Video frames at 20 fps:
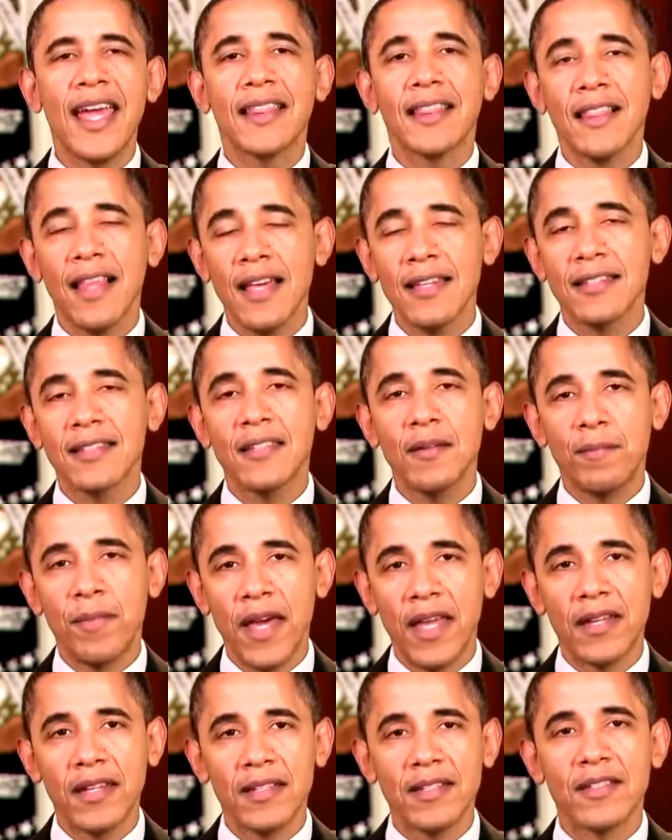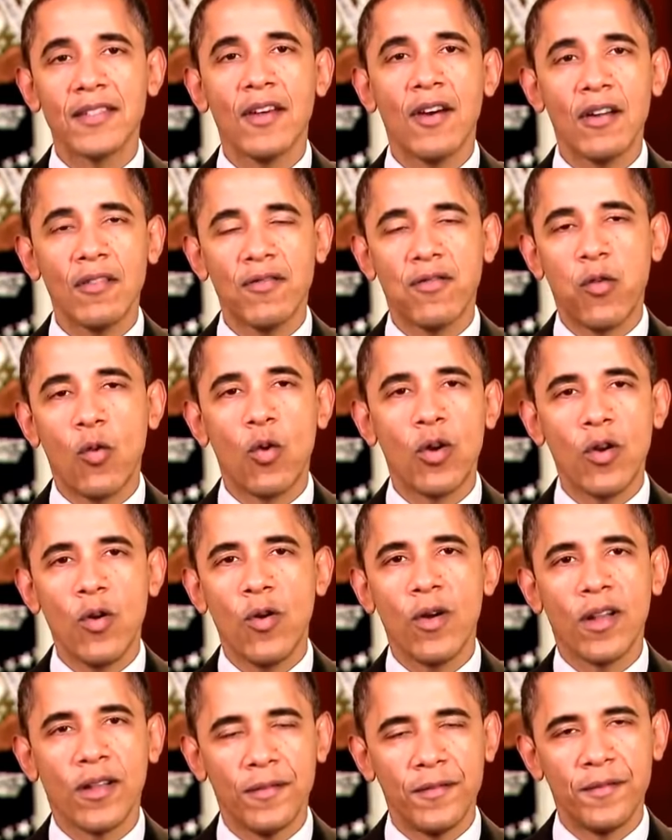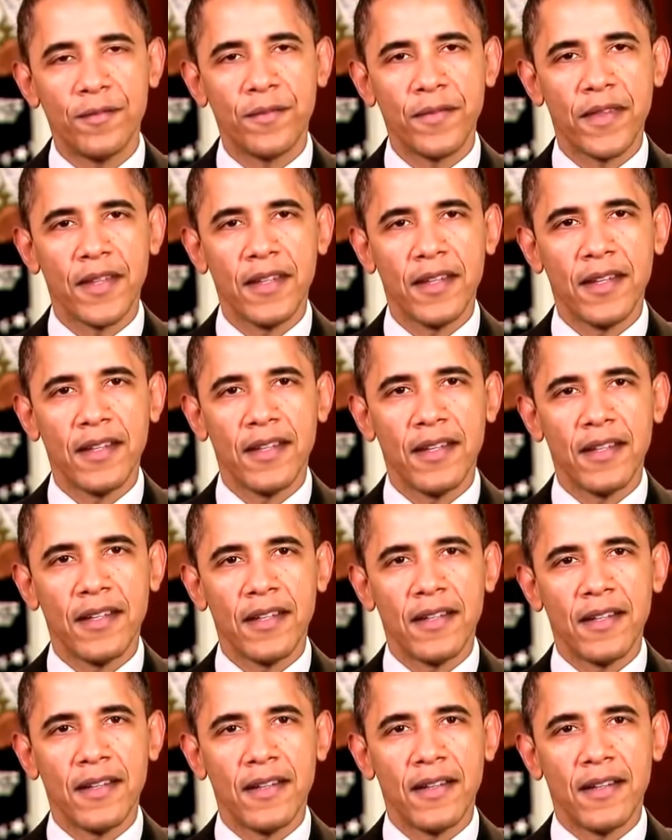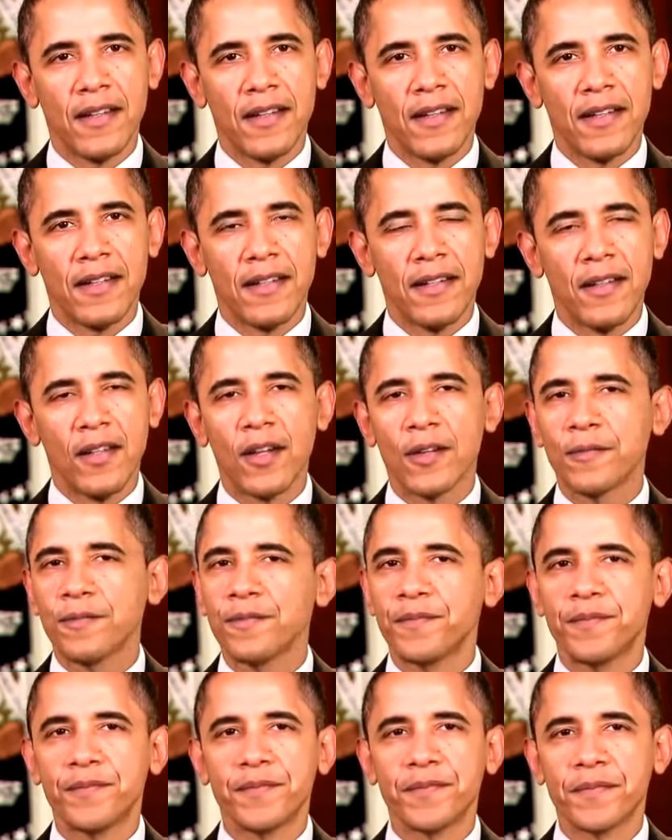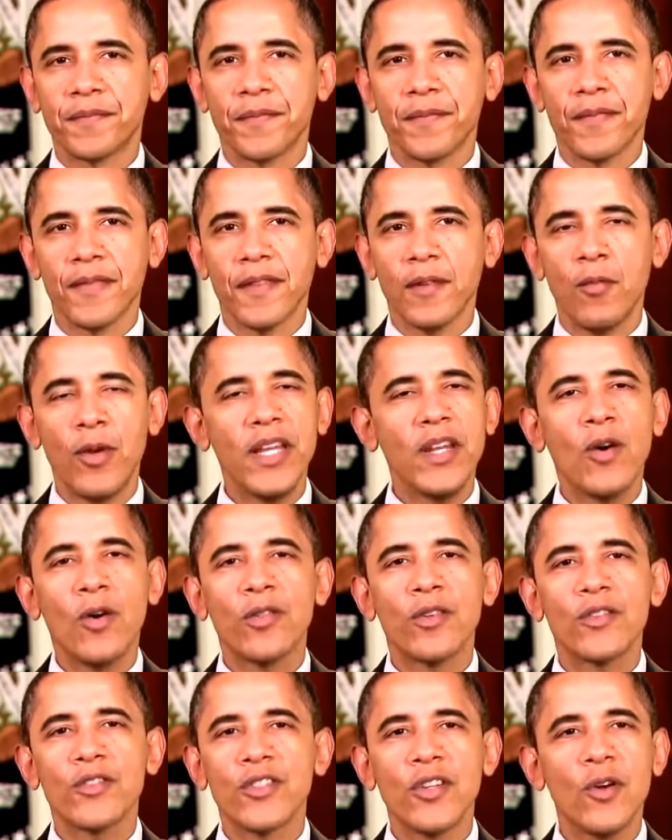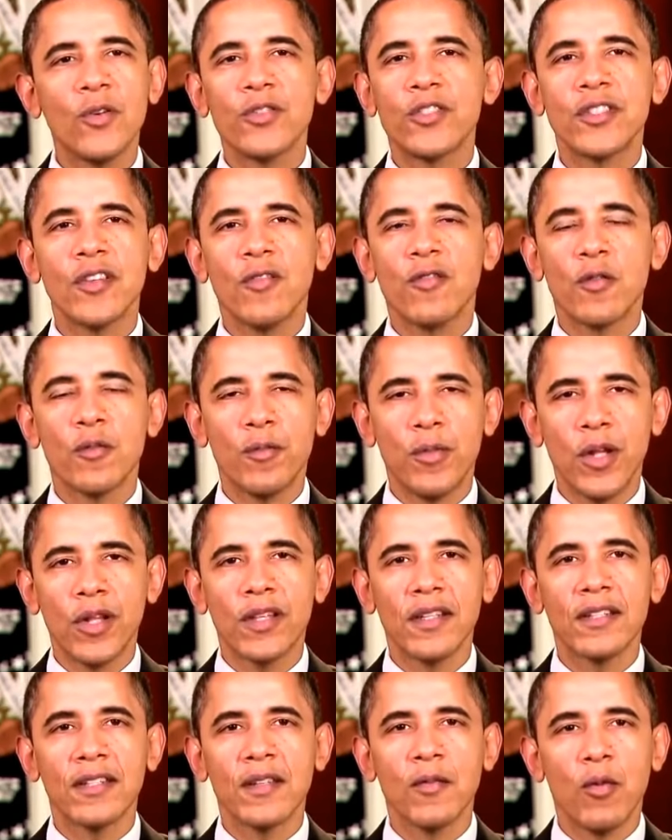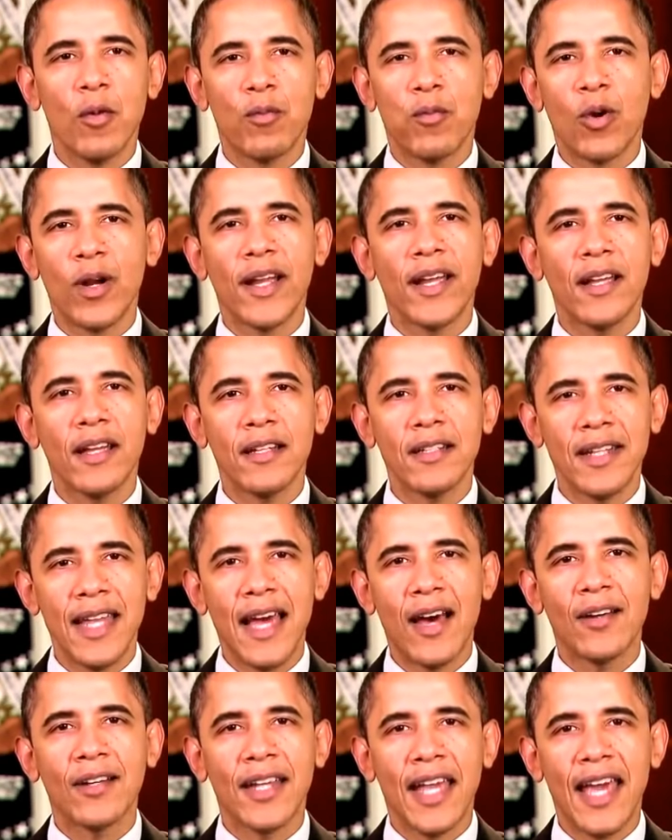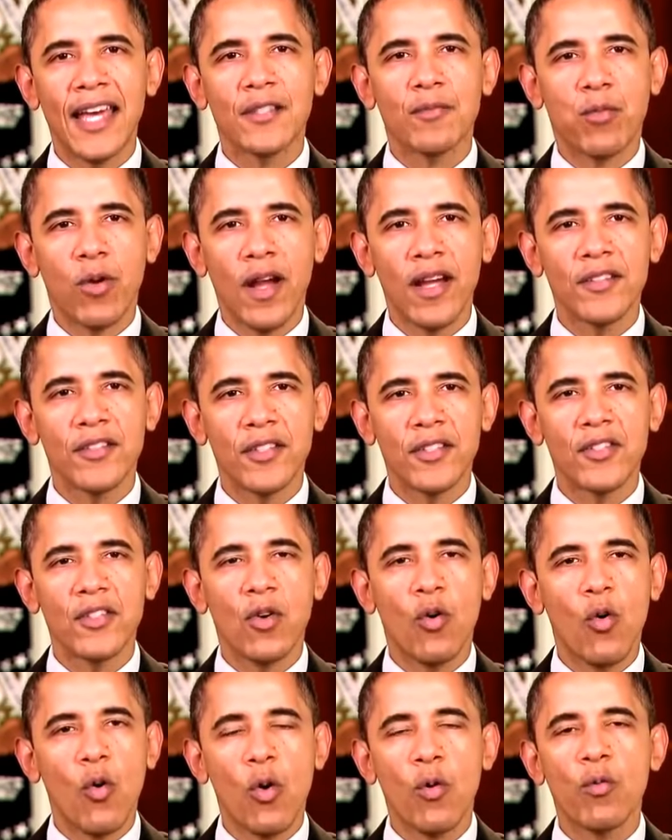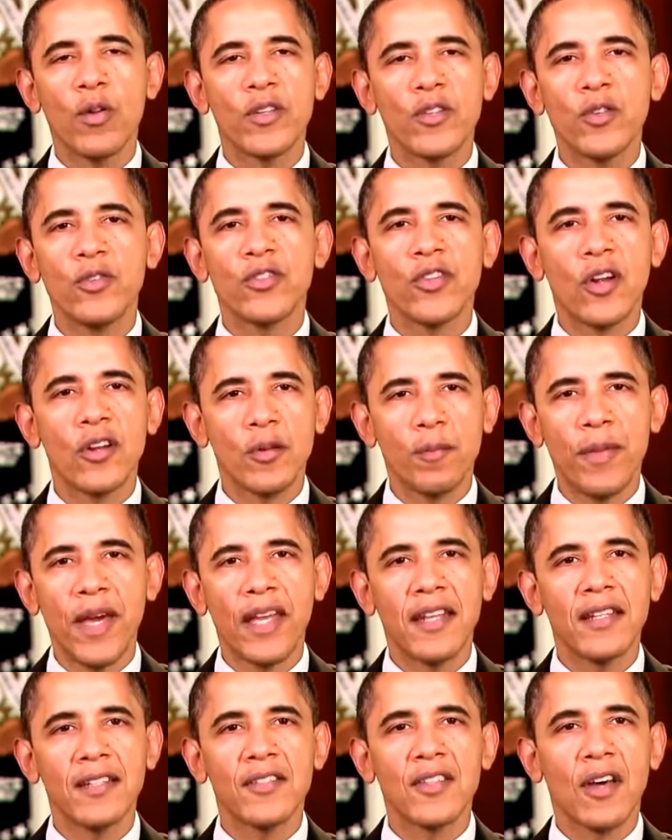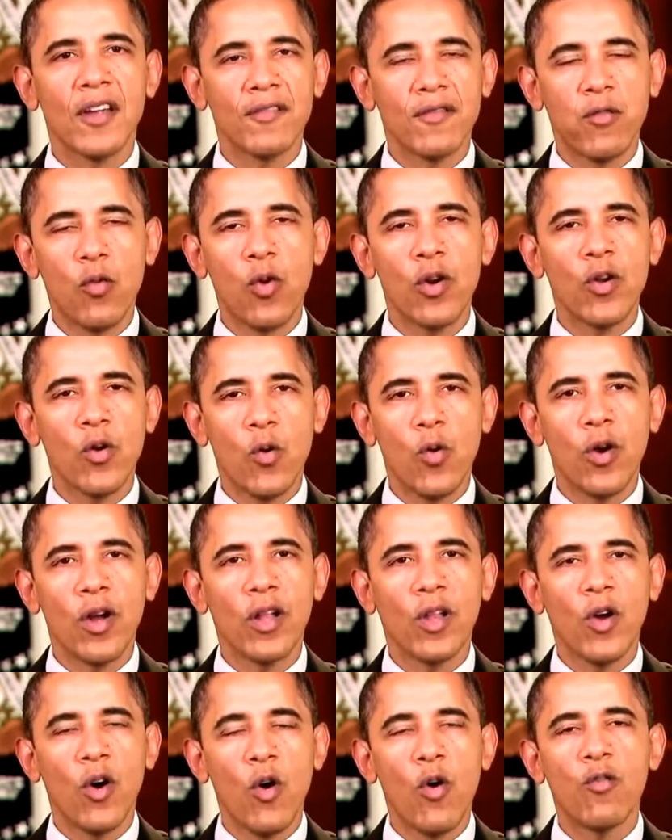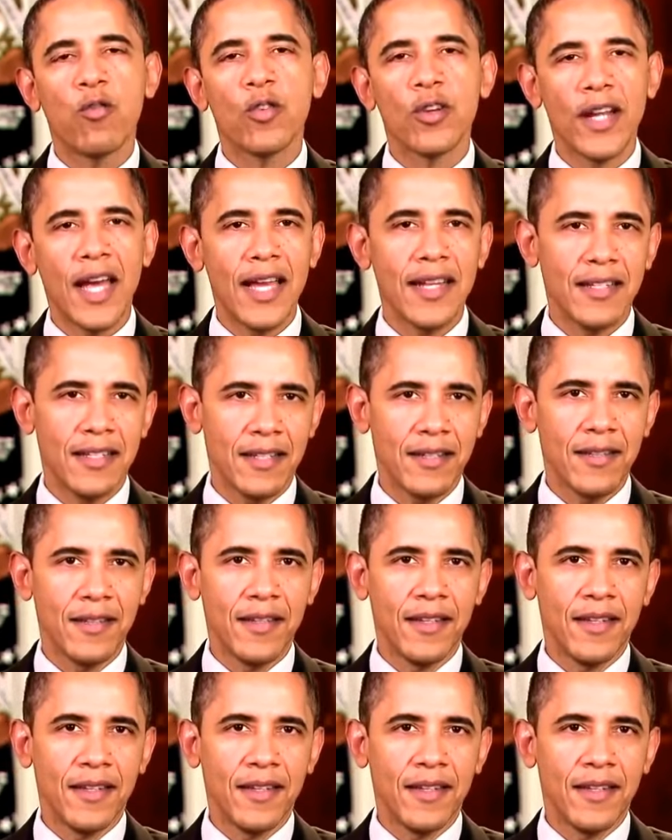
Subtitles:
and less dependence on foreign oil. Look, we know there's no silver bullet that will bring down gas prices or reduce our dependence on foreign oil overnight.